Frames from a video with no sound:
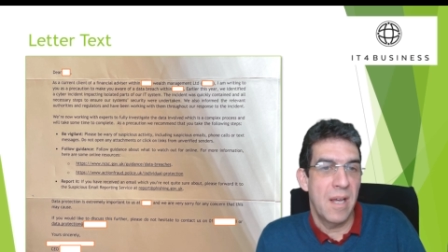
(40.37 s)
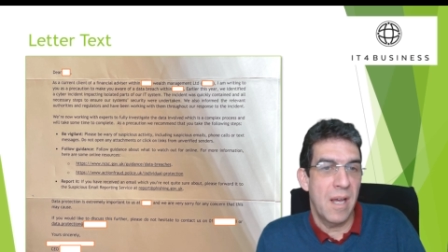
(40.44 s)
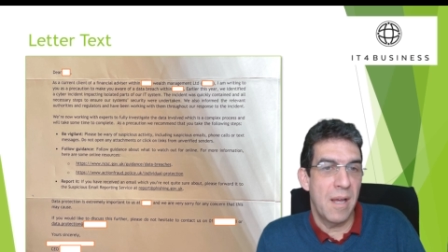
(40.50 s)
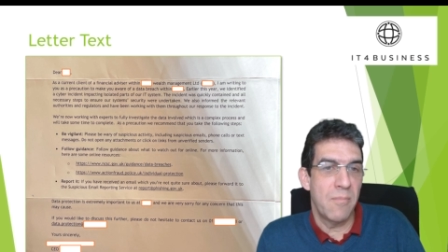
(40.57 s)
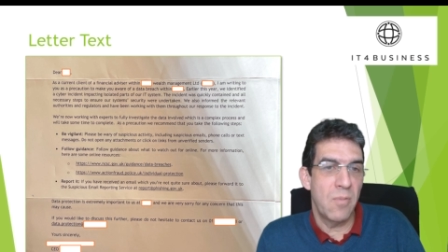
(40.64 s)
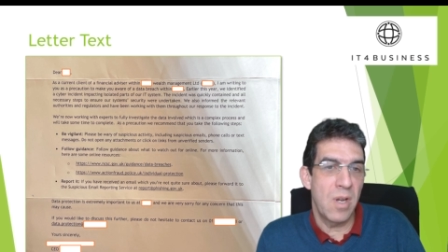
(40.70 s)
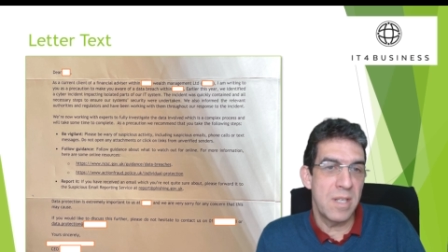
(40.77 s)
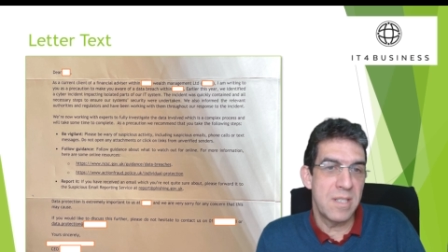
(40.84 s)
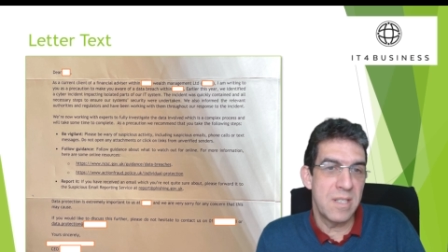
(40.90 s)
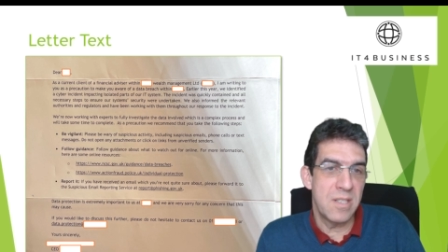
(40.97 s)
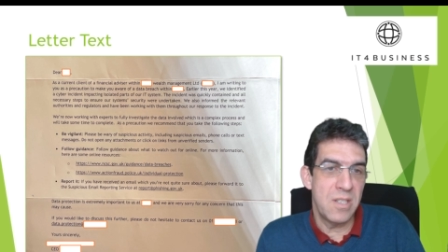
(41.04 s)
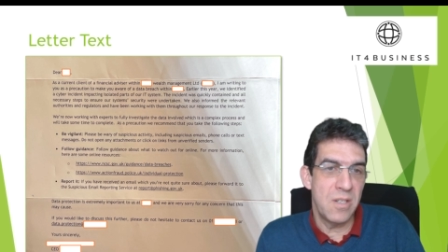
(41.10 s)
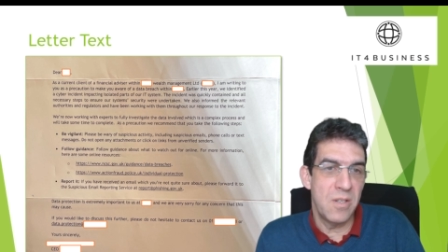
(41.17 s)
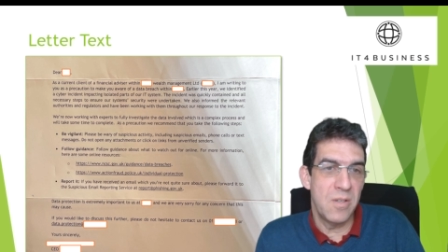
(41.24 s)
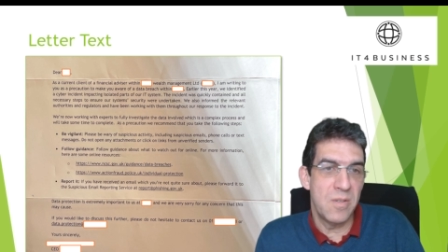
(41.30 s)
I'm writing
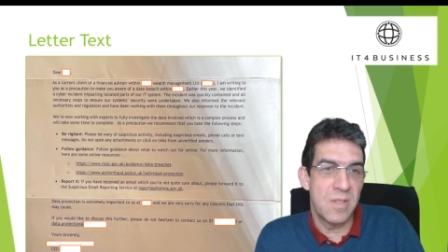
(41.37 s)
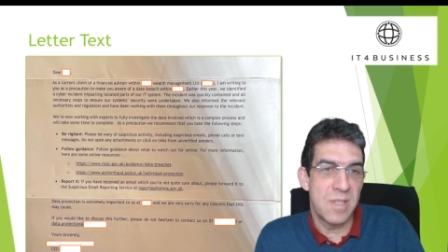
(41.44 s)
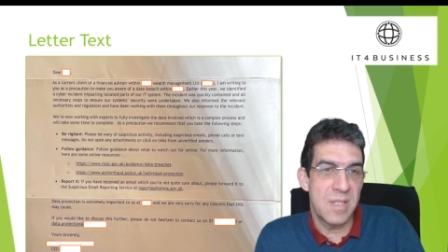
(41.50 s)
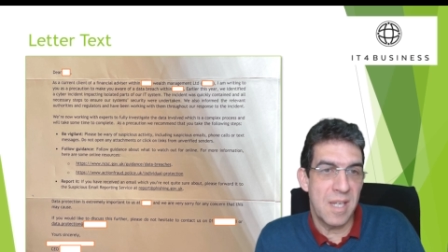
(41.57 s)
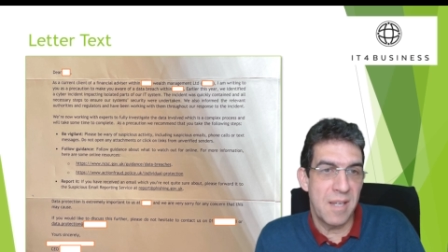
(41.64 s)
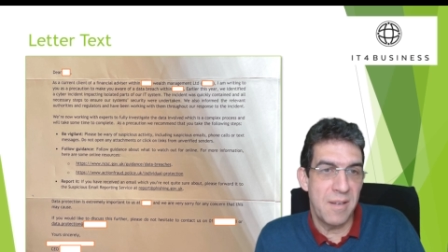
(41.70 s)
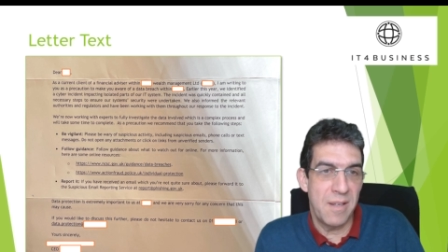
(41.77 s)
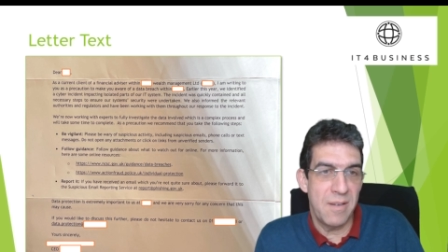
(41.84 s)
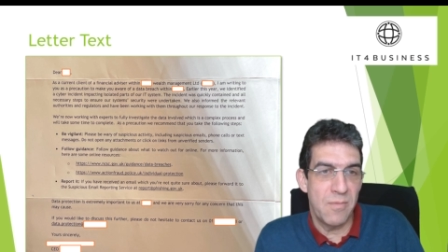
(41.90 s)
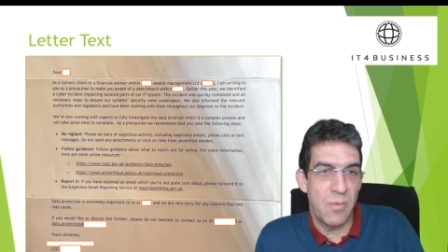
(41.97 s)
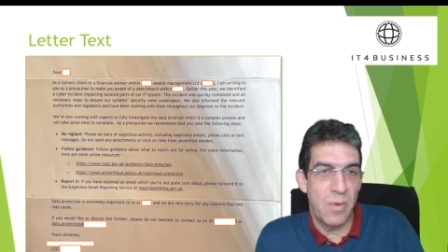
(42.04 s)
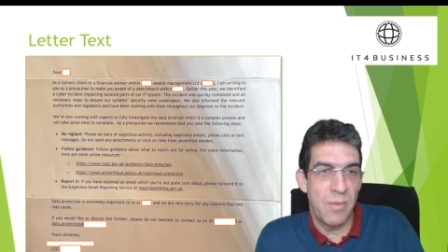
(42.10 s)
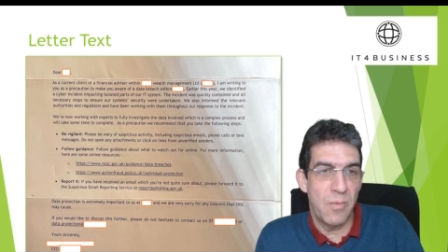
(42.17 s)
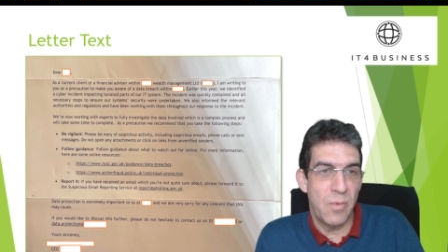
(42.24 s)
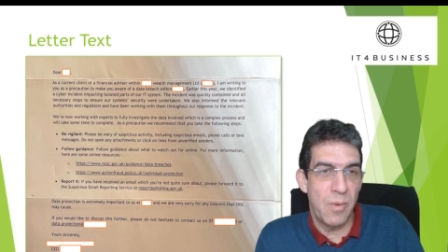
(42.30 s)
to you to say
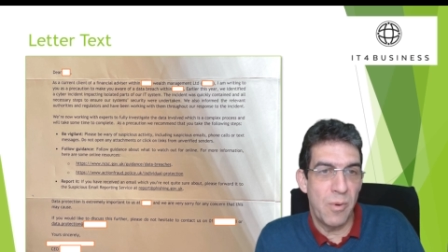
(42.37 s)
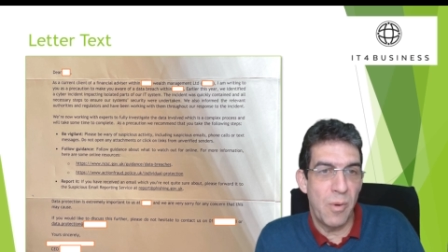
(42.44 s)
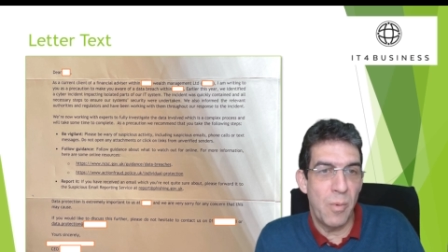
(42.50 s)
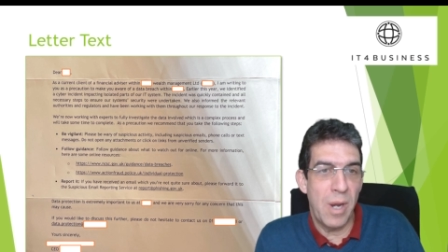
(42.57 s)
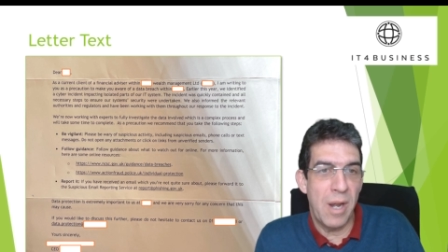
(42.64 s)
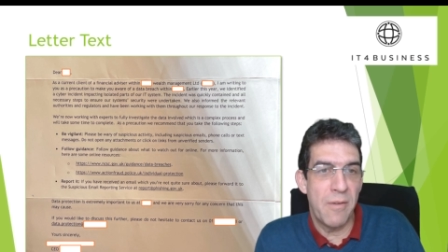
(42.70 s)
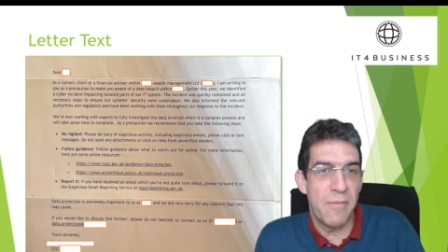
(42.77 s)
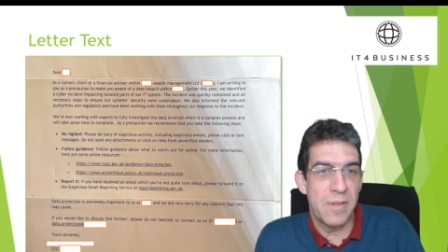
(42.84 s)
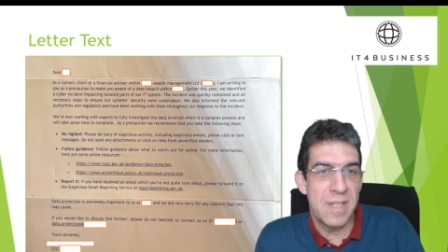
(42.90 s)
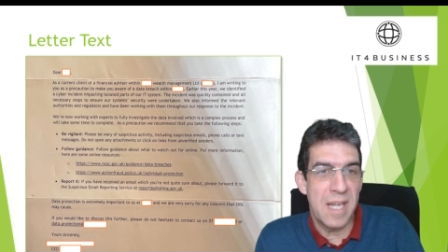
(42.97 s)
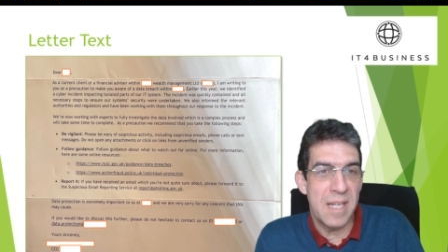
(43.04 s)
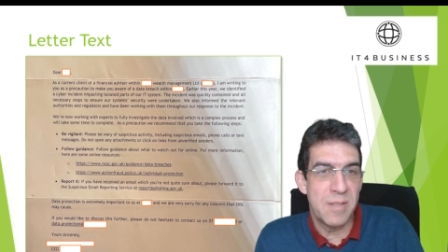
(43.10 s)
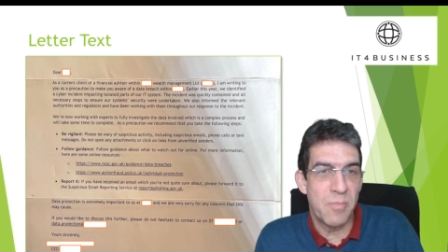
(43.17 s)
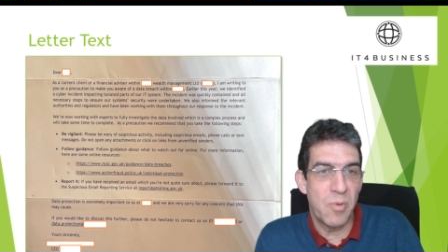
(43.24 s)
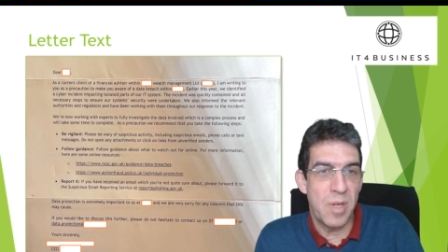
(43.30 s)
we are aware of a
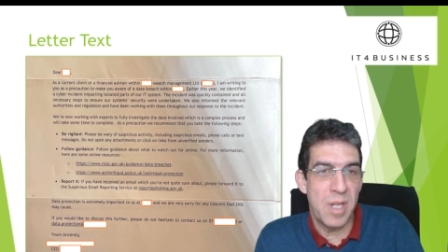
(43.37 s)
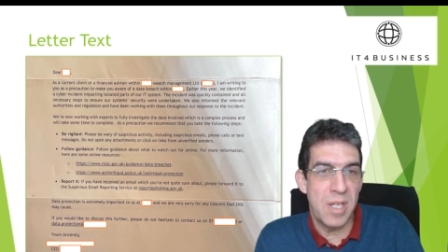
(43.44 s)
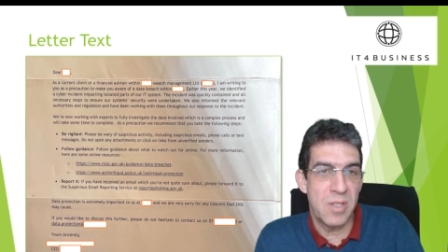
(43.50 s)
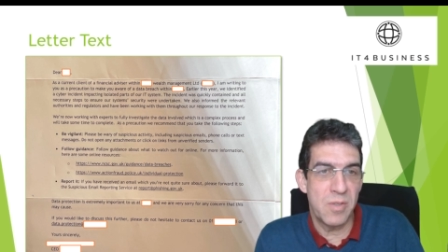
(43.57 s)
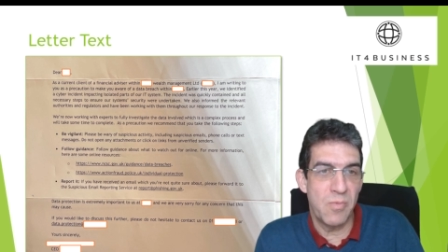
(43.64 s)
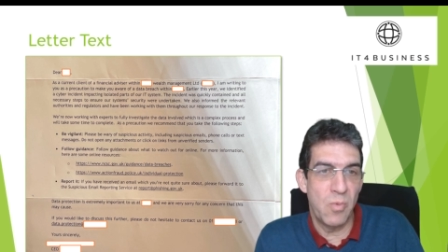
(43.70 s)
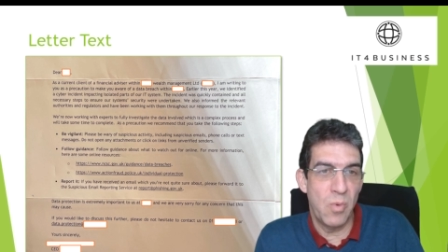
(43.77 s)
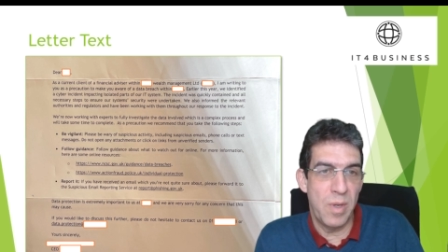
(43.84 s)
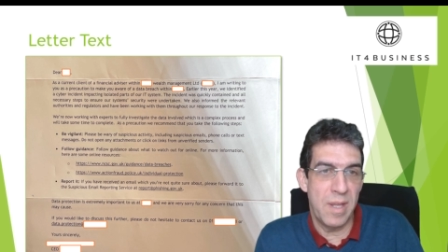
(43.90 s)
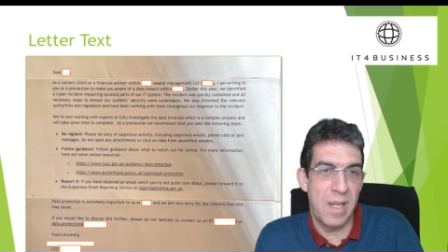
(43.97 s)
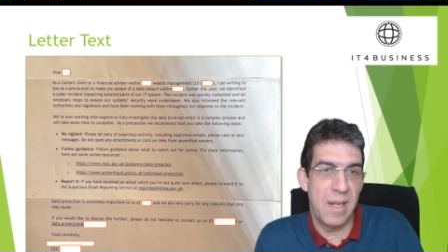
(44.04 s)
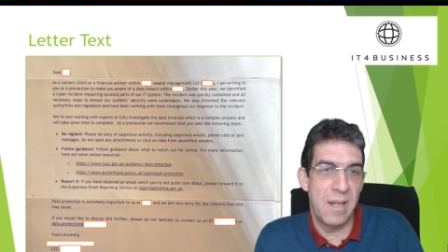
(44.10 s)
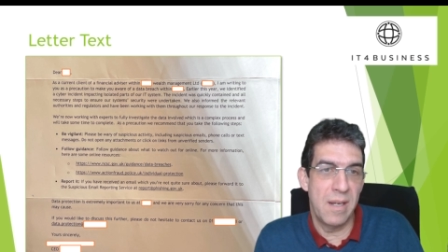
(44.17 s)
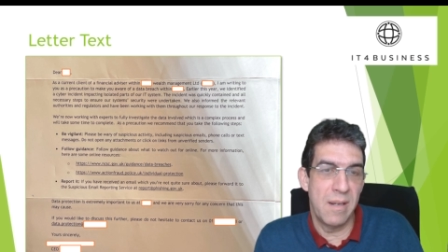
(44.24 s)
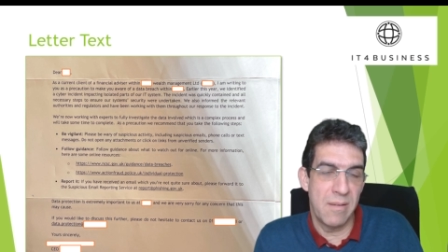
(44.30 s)
data breach
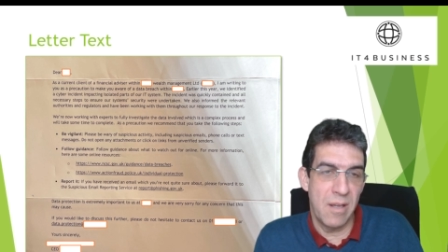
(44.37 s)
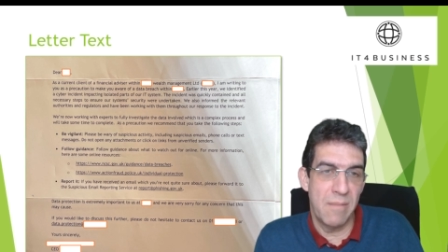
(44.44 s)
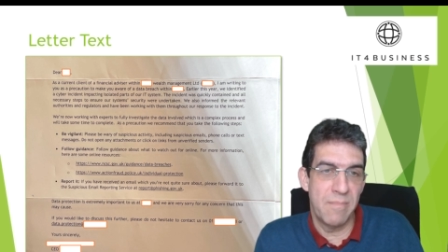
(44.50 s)
within